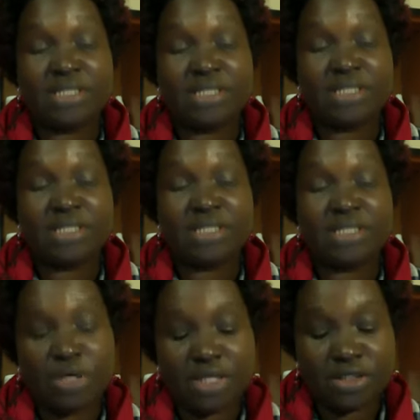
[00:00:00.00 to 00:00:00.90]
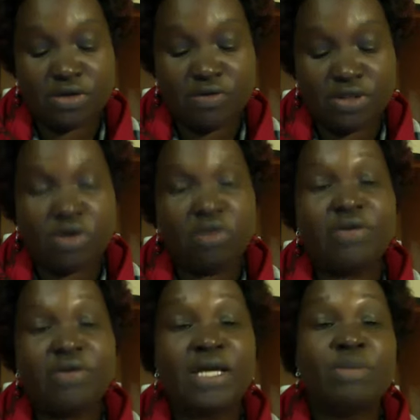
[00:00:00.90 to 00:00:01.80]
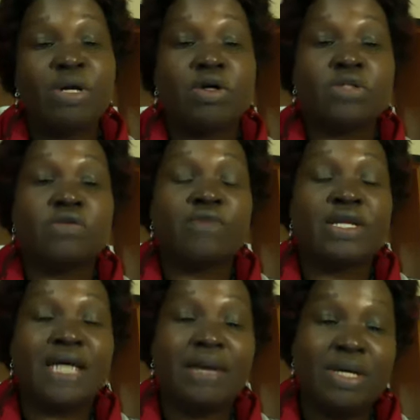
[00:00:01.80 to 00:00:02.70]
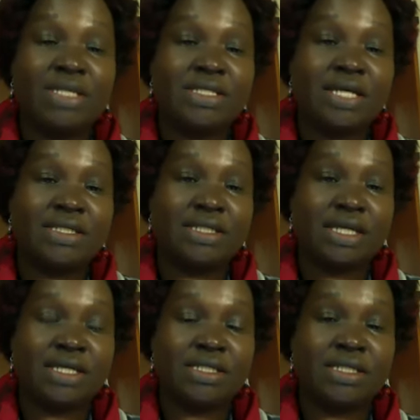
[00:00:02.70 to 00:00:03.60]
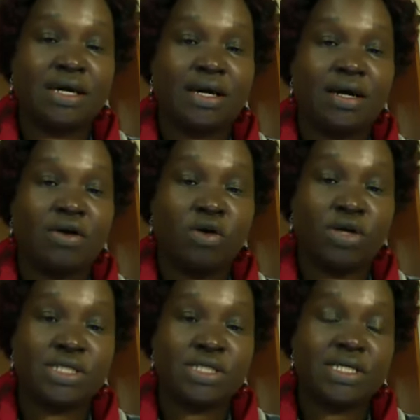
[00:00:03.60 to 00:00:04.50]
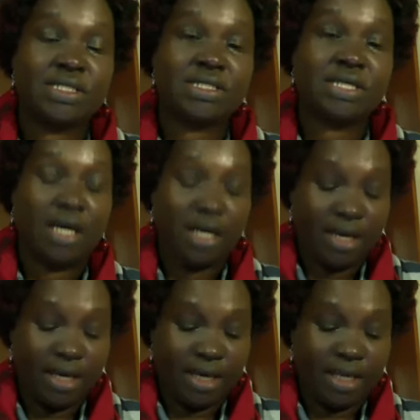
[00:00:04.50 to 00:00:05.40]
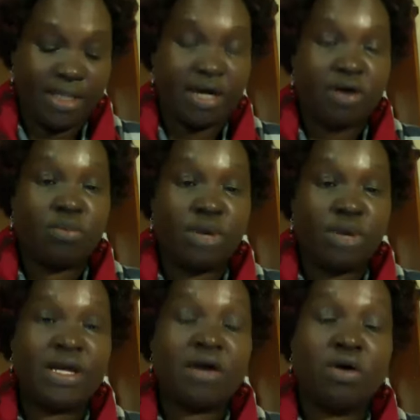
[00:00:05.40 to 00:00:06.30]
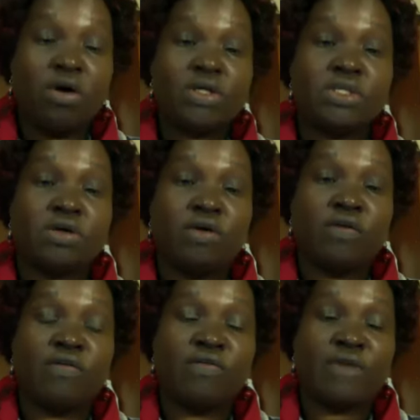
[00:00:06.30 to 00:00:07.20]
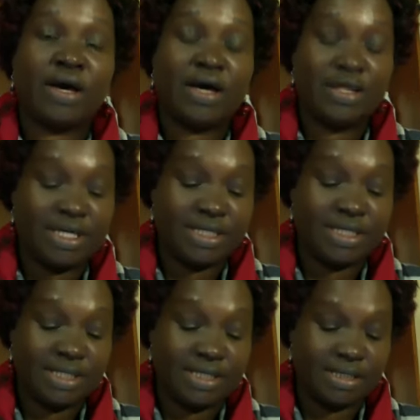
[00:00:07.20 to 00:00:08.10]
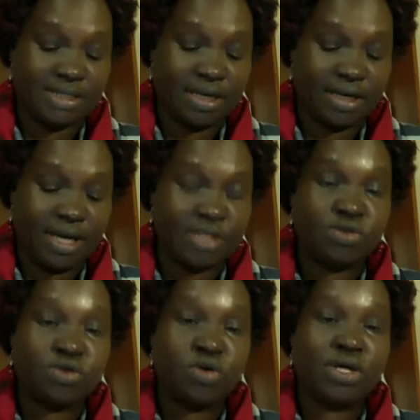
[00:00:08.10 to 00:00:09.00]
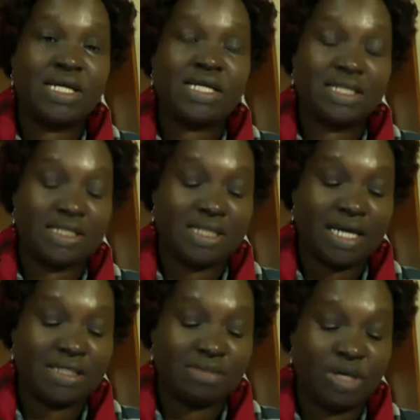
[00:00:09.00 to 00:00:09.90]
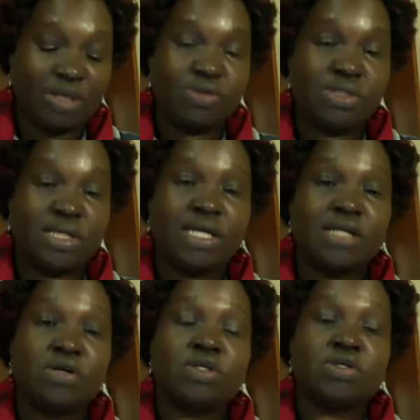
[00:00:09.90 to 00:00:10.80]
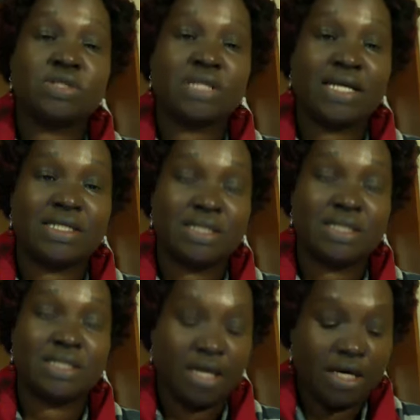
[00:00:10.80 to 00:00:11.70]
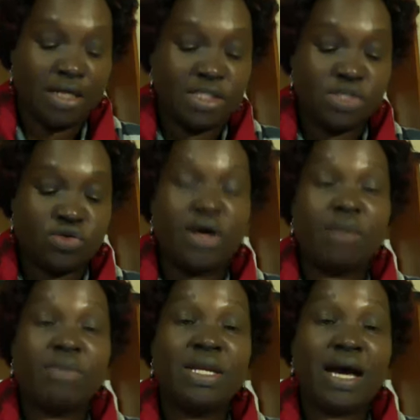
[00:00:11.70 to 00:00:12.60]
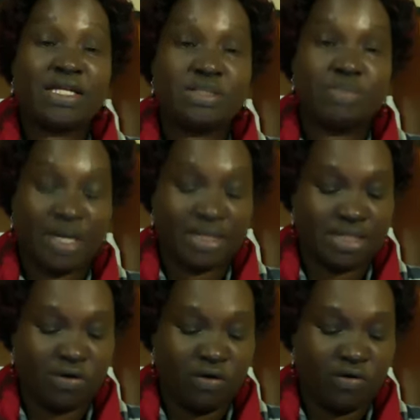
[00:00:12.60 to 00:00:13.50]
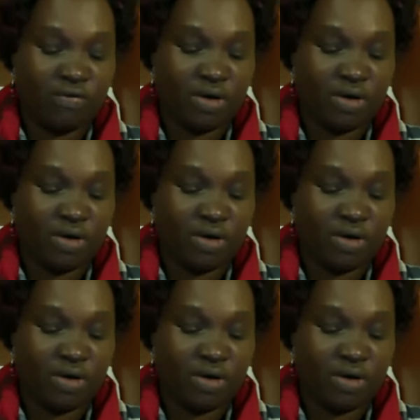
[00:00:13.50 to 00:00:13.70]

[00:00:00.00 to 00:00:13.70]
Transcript: great importance of resolving it because of the damage that it causes in the course of the disease. As you know, it doesn't just make you sick, it also starts destroying many aspects of